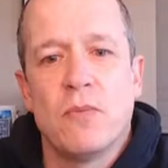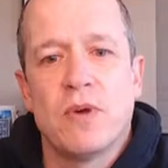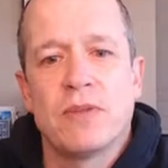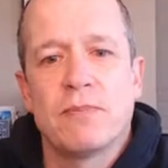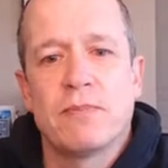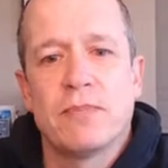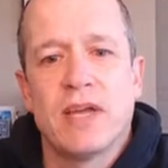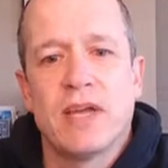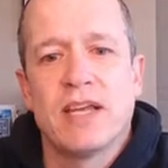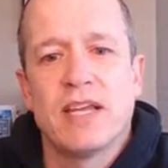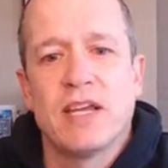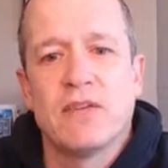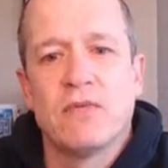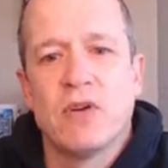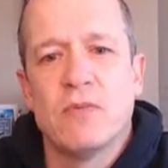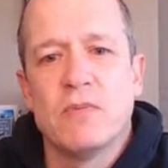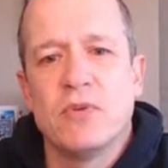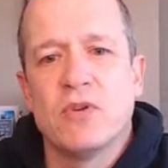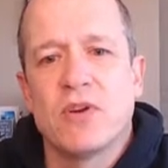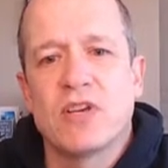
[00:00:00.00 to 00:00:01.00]
with plenty of
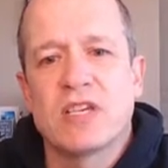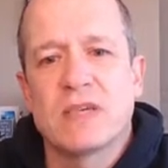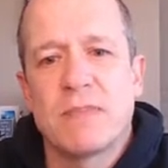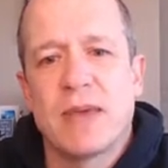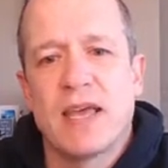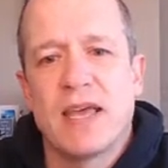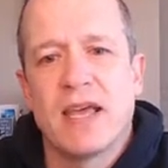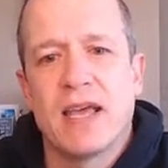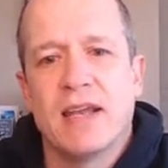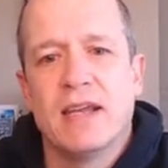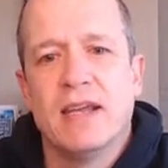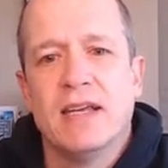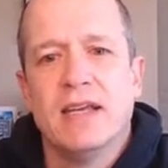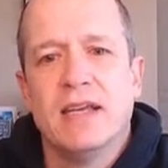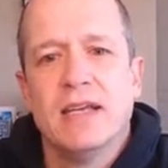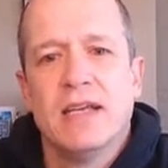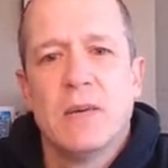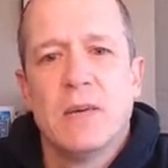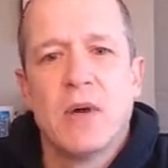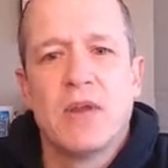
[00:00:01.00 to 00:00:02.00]
room to expand,
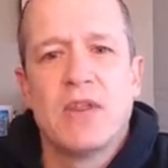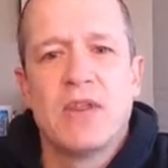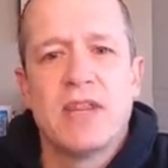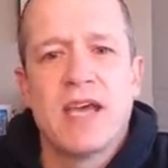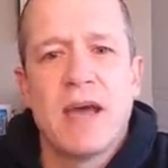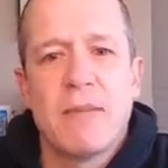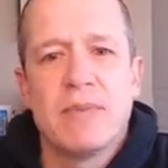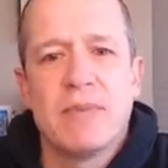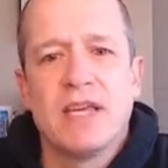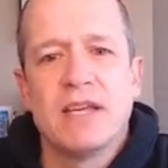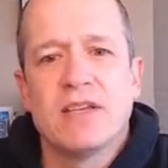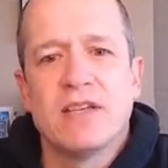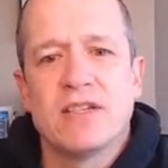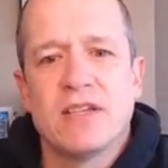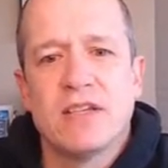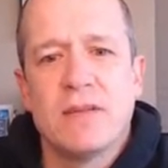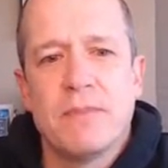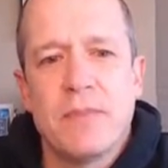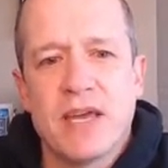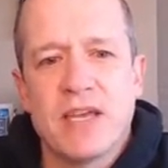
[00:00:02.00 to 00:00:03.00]
whether that be
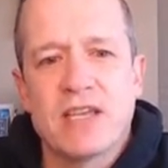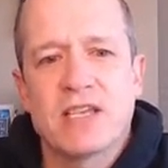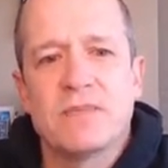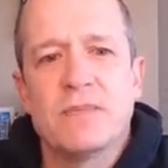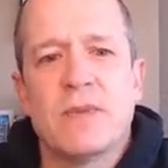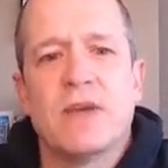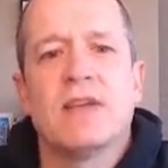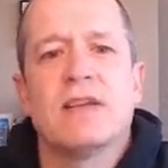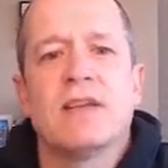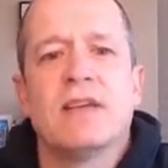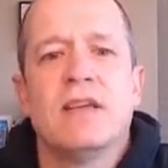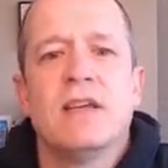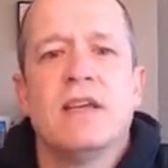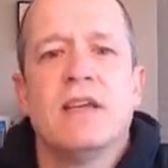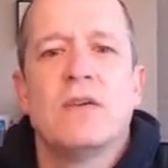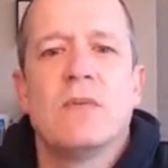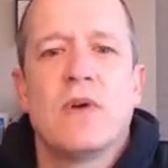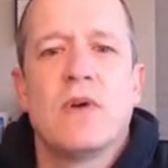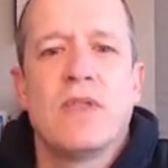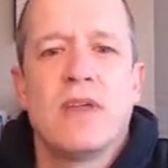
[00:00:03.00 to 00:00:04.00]
into the basement,
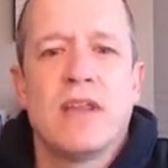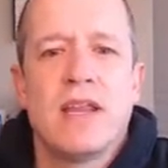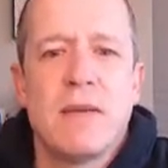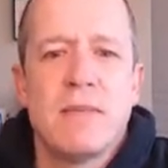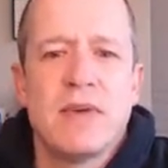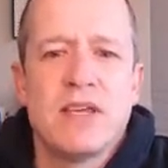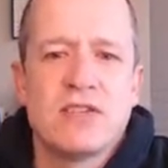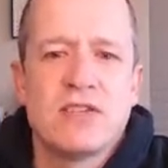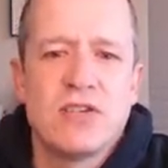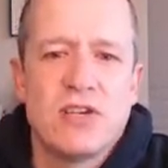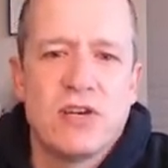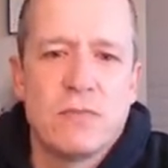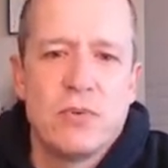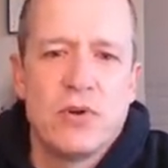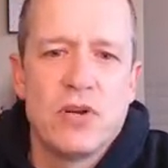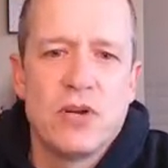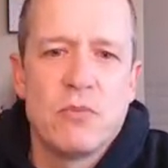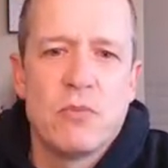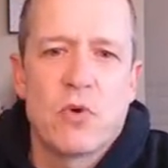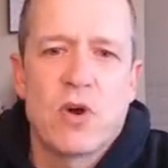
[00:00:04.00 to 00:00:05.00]
whether that means that you're
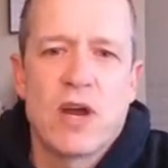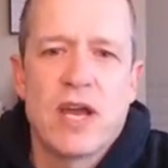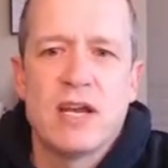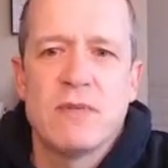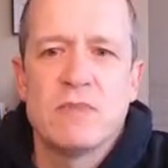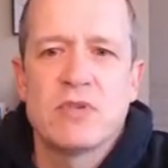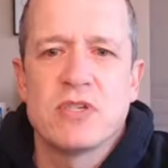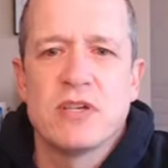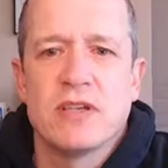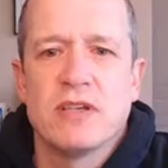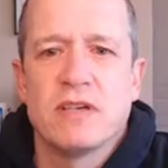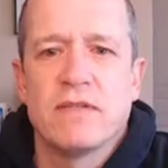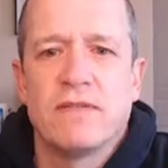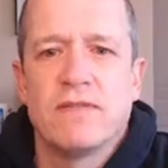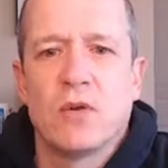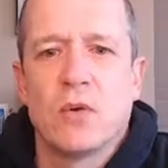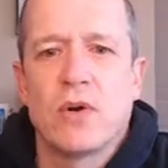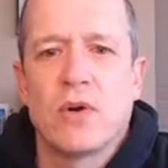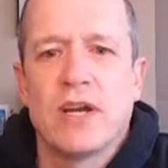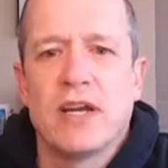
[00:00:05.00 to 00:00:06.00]
putting more items into the
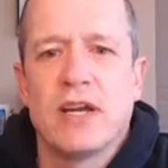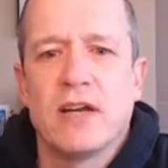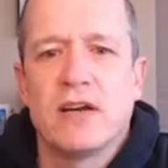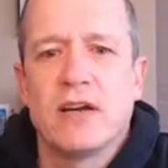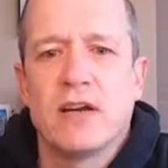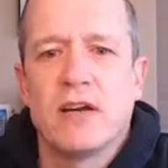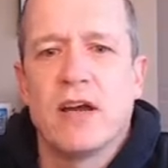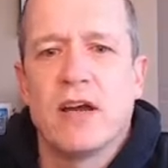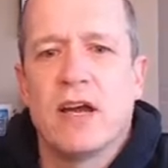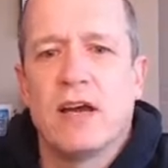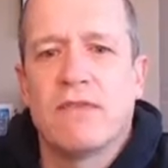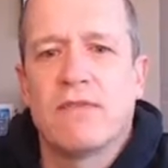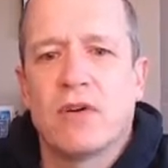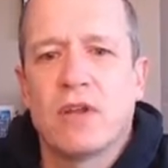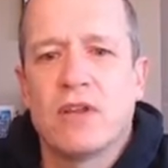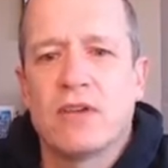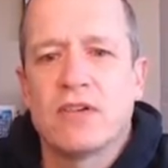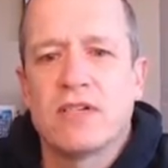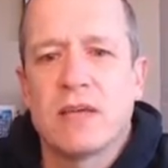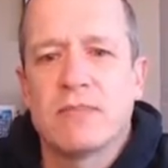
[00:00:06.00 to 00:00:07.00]
floor here uh,
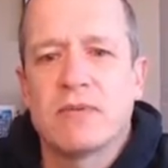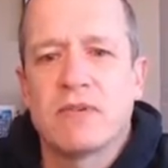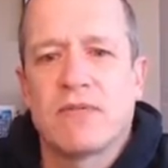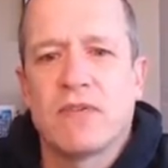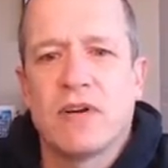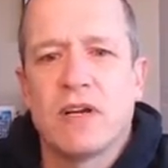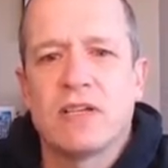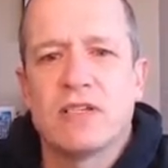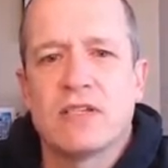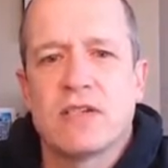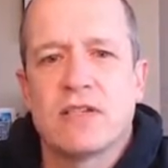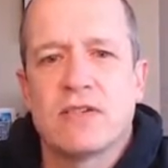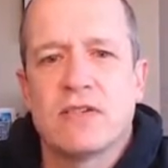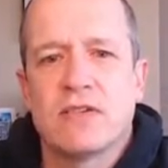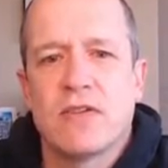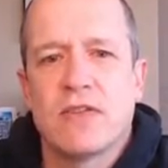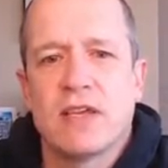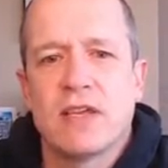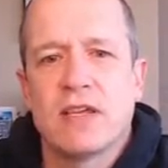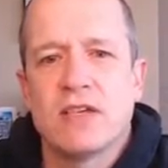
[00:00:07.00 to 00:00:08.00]
for other types of furnaces or
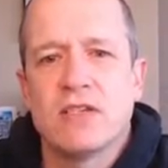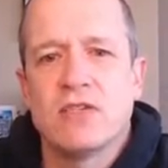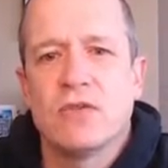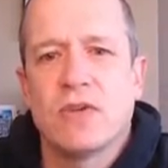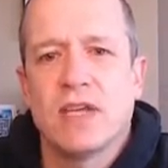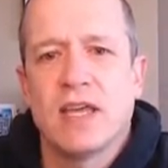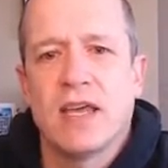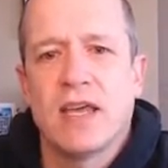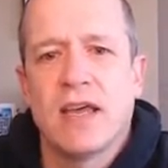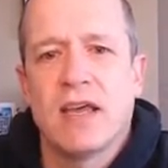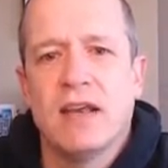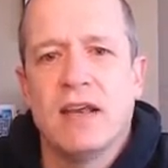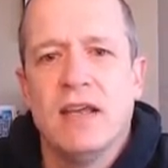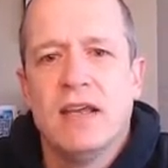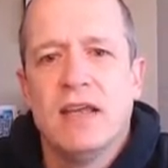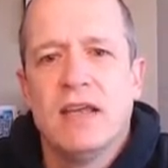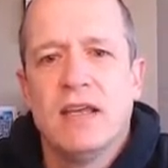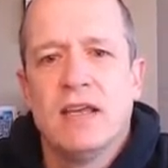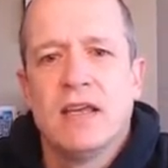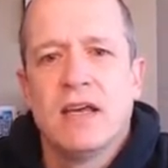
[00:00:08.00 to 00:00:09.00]
things, you can.
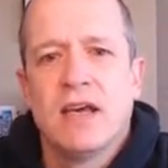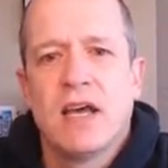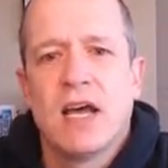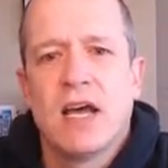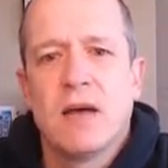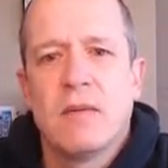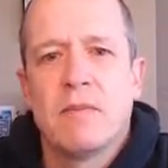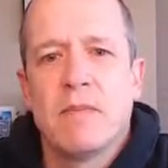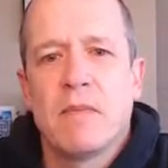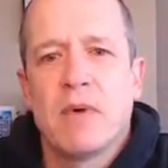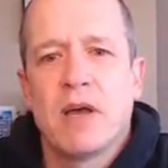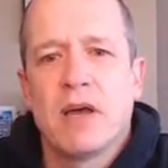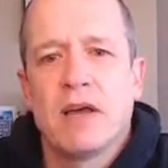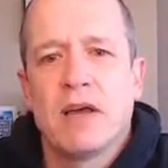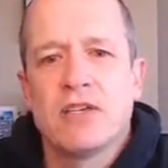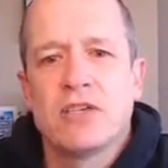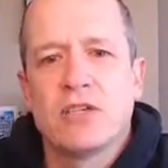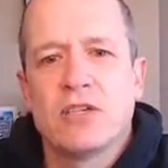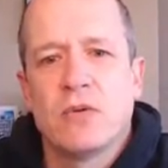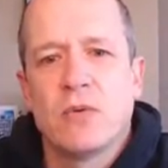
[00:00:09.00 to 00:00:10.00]
Um, I
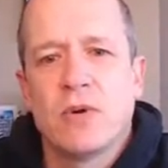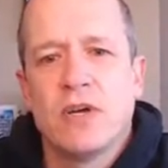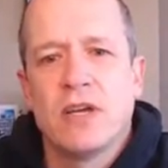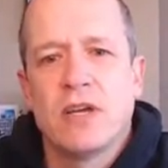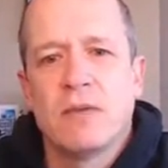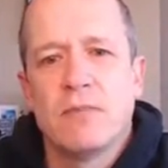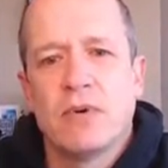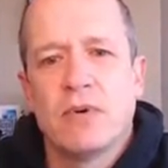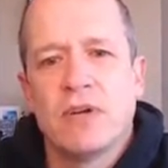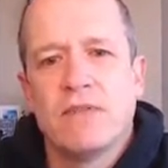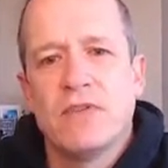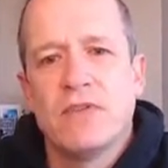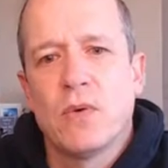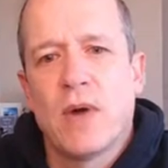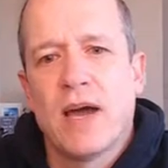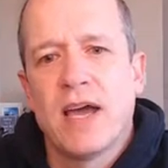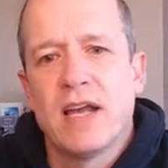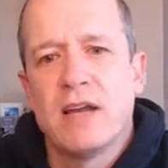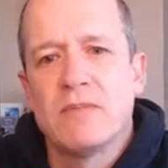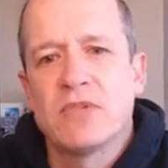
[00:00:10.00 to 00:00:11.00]
show where you can put a few
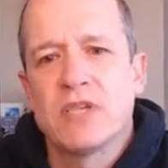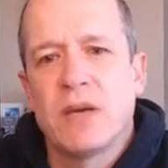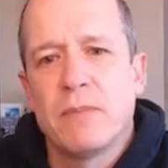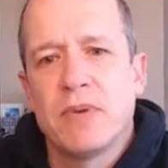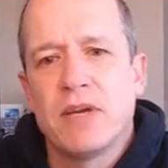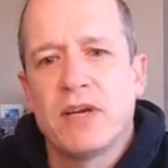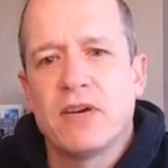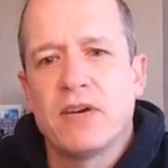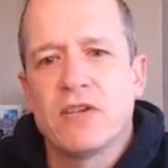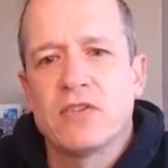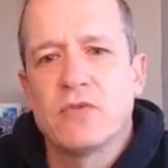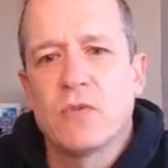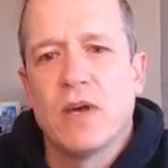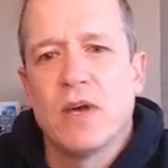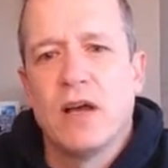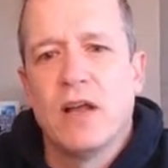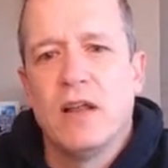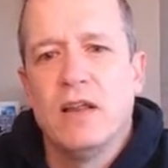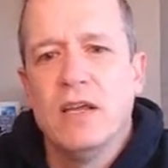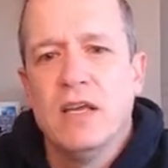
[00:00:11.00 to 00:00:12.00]
items up here as
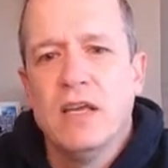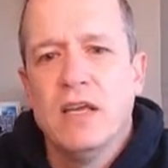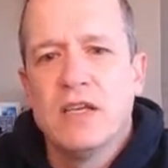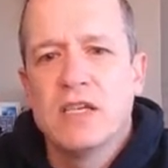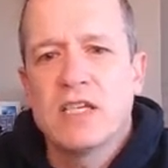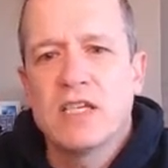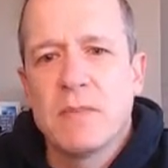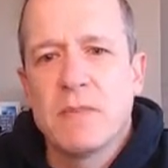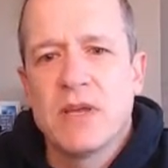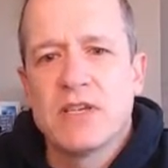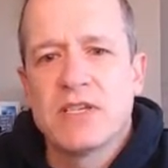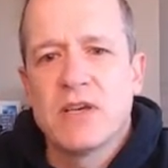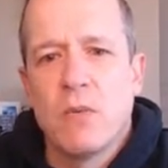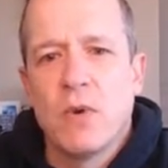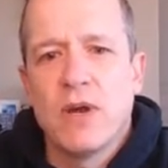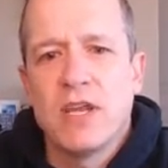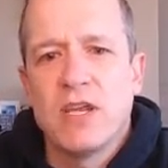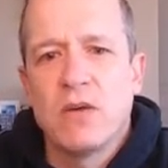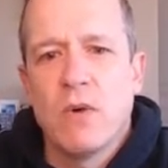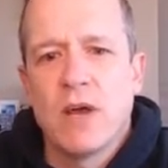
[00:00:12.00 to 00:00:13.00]
well. Just depends on
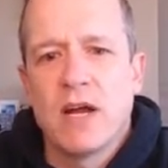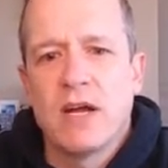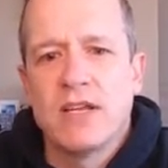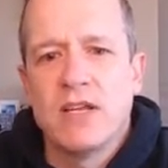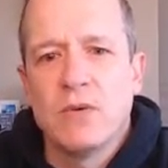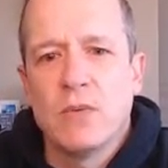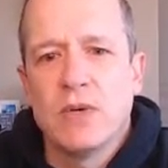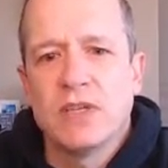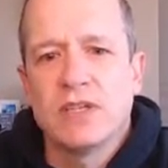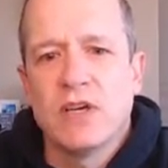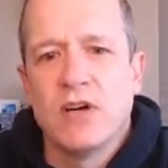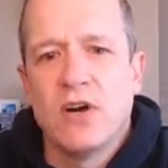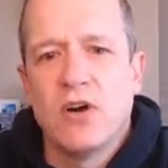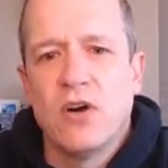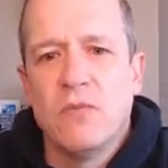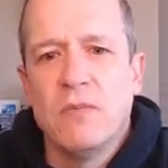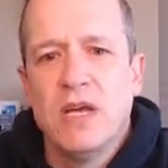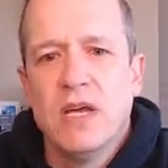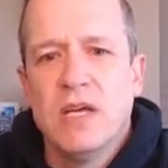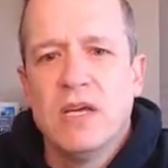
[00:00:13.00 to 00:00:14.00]
what you want to do with the
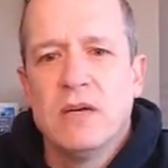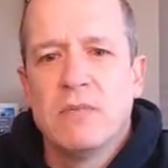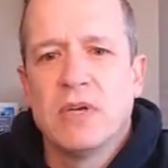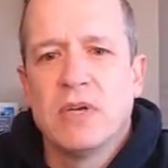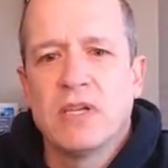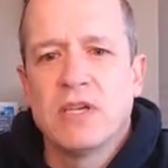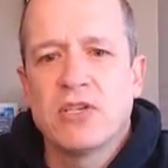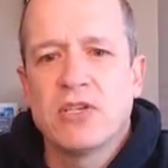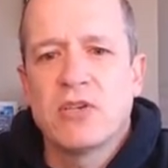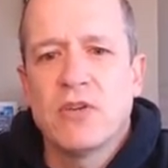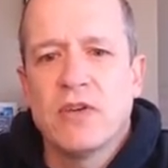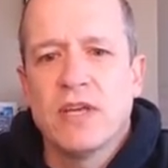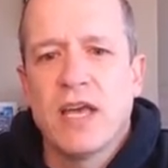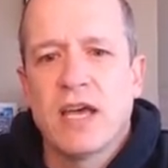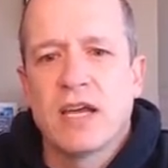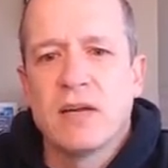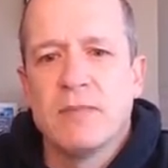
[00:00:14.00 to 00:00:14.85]
home, but let's show you how to